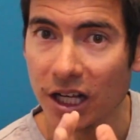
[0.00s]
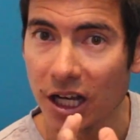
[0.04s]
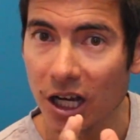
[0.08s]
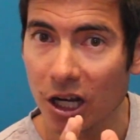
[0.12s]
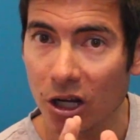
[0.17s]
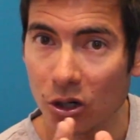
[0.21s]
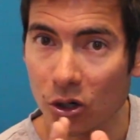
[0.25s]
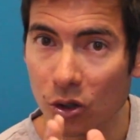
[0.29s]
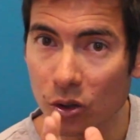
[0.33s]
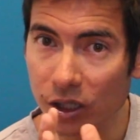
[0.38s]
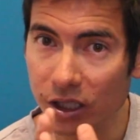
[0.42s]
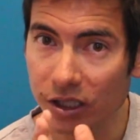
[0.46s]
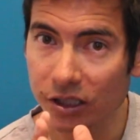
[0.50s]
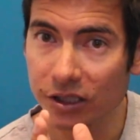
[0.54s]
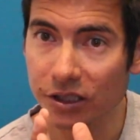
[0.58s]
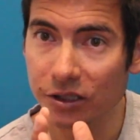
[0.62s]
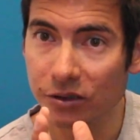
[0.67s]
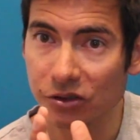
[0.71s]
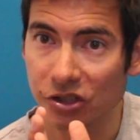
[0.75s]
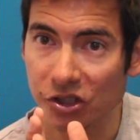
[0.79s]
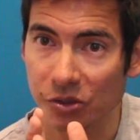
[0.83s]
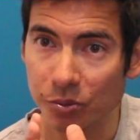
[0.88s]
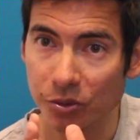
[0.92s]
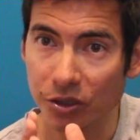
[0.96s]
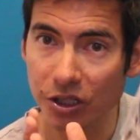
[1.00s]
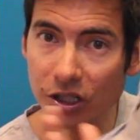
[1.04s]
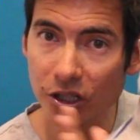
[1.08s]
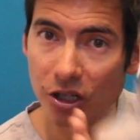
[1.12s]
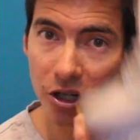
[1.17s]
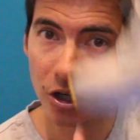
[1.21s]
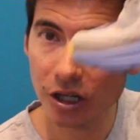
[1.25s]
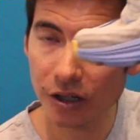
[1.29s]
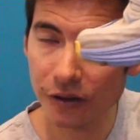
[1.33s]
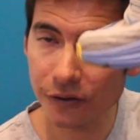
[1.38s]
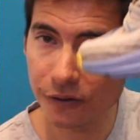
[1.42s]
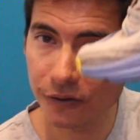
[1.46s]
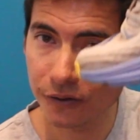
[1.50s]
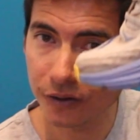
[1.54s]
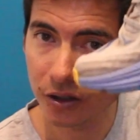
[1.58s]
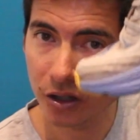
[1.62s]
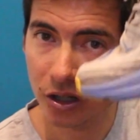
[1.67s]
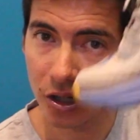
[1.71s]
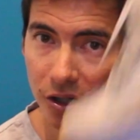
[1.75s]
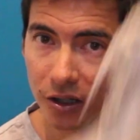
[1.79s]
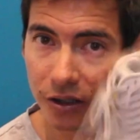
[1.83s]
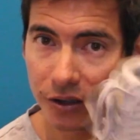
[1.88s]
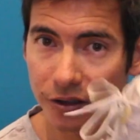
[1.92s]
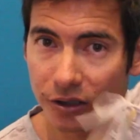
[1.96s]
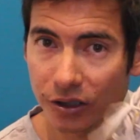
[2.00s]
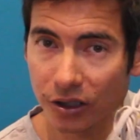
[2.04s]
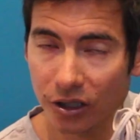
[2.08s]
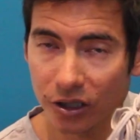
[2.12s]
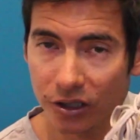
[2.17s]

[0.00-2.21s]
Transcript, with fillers: how quickly you spring off on